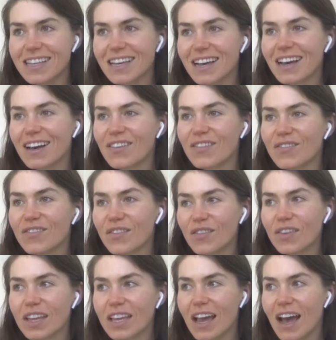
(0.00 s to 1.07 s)
Um,
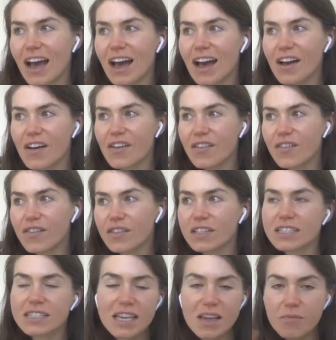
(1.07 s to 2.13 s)
we have the
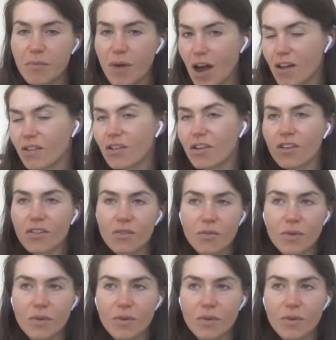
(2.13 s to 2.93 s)
same model.